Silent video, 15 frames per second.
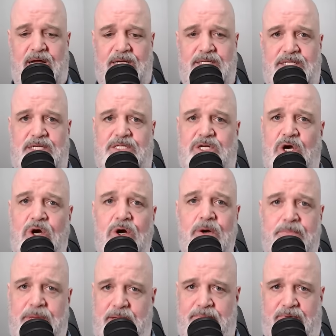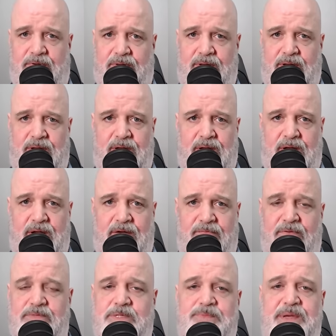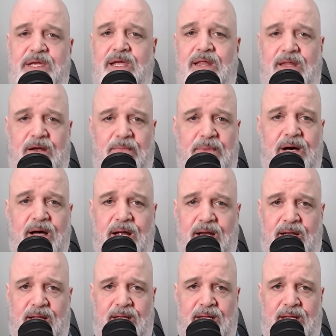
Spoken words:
deter people from speaking their mind.